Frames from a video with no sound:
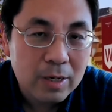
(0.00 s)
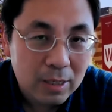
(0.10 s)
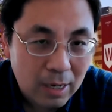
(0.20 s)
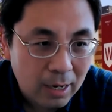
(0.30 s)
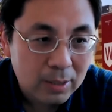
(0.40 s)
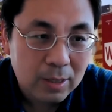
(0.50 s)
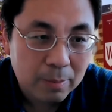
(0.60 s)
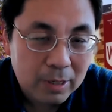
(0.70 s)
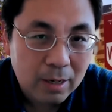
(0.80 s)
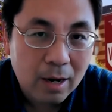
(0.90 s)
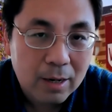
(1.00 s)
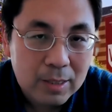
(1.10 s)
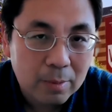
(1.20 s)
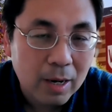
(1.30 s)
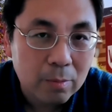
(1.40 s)
yes, and there are
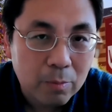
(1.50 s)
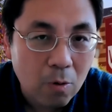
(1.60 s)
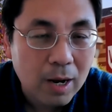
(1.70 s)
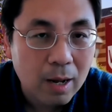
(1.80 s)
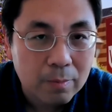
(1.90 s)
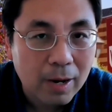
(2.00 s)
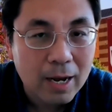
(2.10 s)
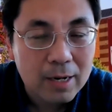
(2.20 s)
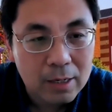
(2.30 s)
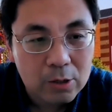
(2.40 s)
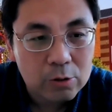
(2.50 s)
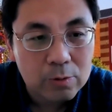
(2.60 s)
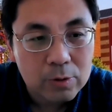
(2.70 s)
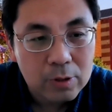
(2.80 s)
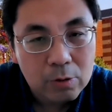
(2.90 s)
some kind of more complex
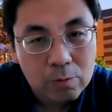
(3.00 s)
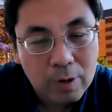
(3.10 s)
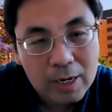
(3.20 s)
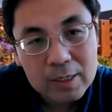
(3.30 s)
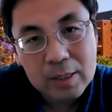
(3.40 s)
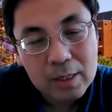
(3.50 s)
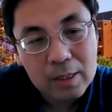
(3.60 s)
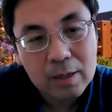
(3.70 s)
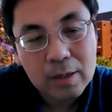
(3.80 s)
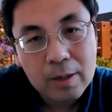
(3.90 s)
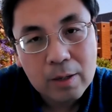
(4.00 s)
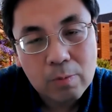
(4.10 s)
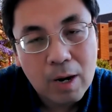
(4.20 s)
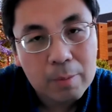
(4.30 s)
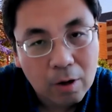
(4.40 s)
issues raised in the
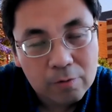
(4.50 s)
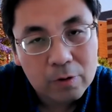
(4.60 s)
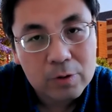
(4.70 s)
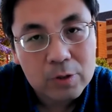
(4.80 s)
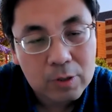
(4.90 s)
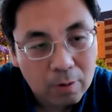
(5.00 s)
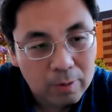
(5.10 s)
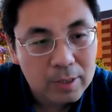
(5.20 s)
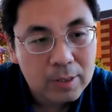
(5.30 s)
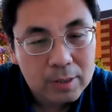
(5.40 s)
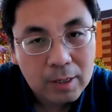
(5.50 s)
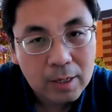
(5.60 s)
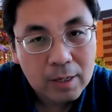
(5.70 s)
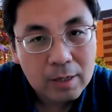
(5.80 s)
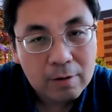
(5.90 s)
web novel stories.
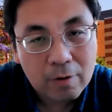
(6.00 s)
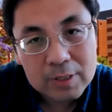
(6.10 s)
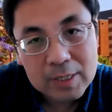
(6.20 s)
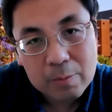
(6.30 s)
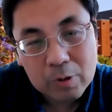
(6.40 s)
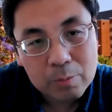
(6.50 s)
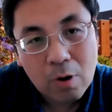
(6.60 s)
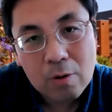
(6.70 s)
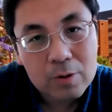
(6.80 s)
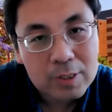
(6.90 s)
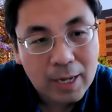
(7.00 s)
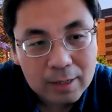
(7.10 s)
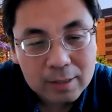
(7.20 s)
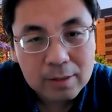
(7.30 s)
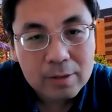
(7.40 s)
For example, the moral
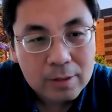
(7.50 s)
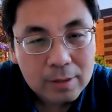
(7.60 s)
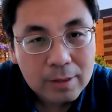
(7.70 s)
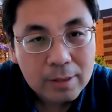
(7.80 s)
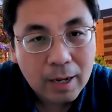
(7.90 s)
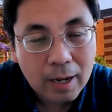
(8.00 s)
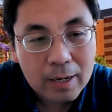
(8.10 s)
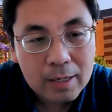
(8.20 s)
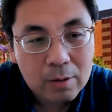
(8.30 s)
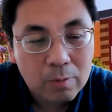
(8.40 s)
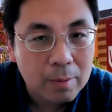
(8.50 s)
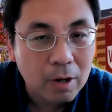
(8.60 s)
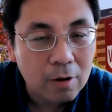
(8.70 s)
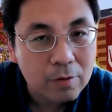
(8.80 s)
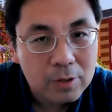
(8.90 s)
standard in the web
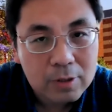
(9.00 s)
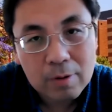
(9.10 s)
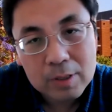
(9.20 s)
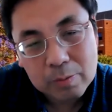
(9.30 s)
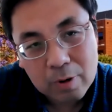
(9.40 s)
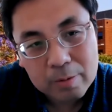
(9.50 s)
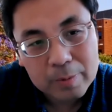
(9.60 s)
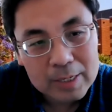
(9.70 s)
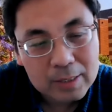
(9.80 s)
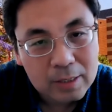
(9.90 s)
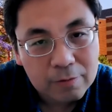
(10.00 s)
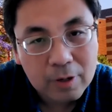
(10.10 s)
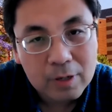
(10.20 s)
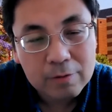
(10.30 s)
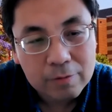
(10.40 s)
novel stories probably is
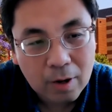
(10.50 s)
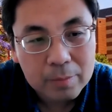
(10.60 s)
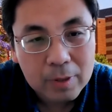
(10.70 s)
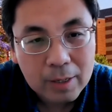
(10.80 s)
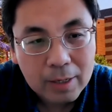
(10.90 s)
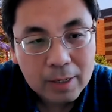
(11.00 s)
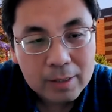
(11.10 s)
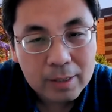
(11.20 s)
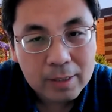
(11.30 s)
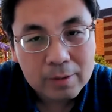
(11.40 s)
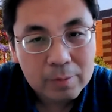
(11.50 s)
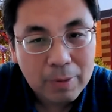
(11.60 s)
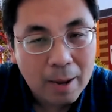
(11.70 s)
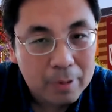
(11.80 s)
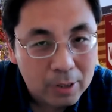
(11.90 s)
different from the
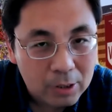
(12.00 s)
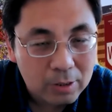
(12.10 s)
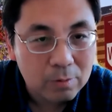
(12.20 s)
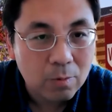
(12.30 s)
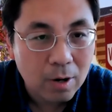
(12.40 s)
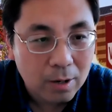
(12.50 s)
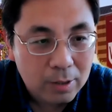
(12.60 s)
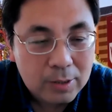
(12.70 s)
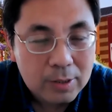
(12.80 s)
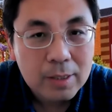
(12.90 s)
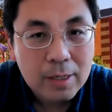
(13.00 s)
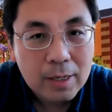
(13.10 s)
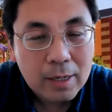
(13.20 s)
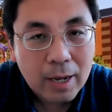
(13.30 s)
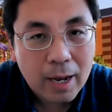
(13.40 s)
published works,
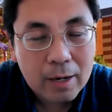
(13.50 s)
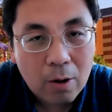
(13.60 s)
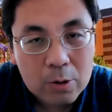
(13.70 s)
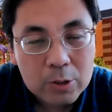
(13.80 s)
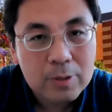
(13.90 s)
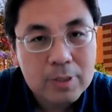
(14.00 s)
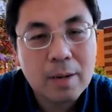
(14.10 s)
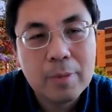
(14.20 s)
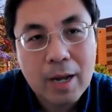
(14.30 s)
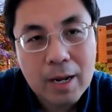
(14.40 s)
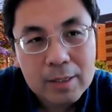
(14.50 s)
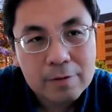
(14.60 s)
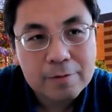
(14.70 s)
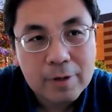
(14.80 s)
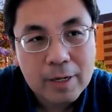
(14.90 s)
and also some kind of